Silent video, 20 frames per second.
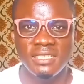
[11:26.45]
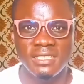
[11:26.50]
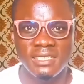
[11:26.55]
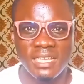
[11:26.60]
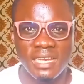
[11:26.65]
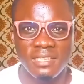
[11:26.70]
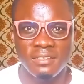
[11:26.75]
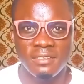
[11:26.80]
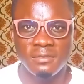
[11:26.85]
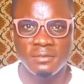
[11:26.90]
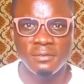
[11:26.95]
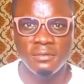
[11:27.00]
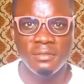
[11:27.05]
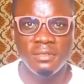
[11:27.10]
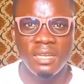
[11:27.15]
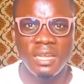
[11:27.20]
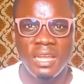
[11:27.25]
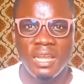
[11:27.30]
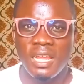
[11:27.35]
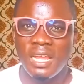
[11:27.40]
title
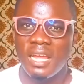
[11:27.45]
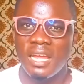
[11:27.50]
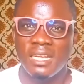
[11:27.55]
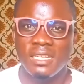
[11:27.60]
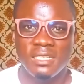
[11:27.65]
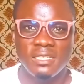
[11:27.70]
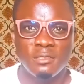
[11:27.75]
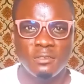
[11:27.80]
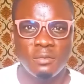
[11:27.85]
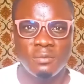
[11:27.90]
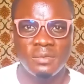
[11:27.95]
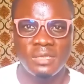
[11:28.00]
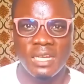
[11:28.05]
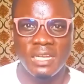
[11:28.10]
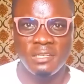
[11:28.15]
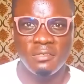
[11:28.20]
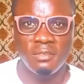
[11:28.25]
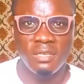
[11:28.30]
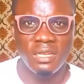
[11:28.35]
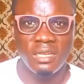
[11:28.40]
and the
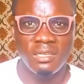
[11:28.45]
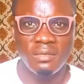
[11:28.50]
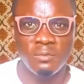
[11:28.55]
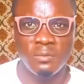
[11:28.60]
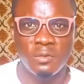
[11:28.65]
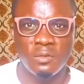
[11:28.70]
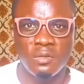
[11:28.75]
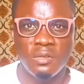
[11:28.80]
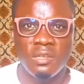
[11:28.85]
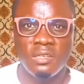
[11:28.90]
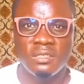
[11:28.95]
subtitle anymore.